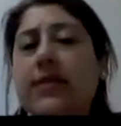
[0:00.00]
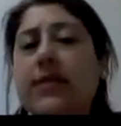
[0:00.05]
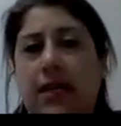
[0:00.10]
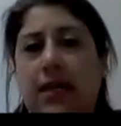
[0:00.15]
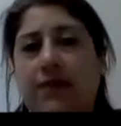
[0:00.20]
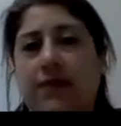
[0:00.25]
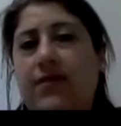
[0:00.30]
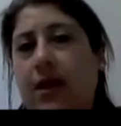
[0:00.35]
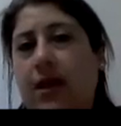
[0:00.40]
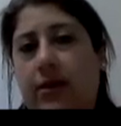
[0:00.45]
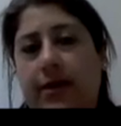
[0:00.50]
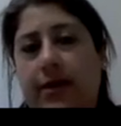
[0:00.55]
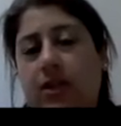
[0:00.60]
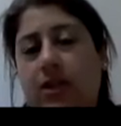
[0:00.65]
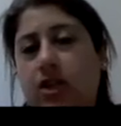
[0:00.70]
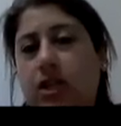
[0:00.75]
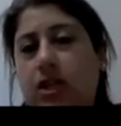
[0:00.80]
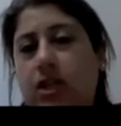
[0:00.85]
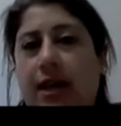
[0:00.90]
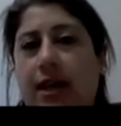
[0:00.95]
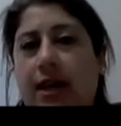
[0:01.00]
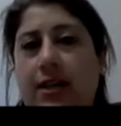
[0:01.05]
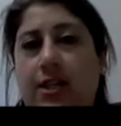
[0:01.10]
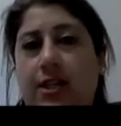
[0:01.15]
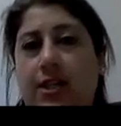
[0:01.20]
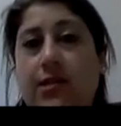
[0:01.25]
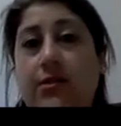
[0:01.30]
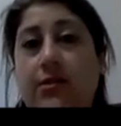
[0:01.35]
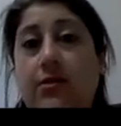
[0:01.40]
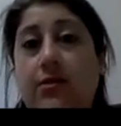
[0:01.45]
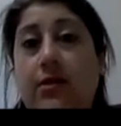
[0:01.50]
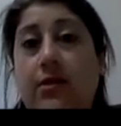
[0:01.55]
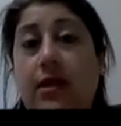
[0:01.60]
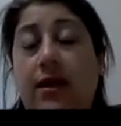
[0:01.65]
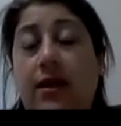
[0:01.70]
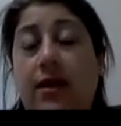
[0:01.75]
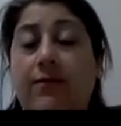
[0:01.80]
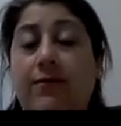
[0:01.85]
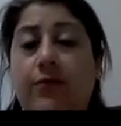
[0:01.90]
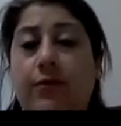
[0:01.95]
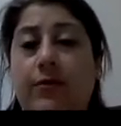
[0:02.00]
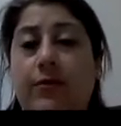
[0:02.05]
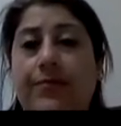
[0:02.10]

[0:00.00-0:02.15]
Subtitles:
even our educational level.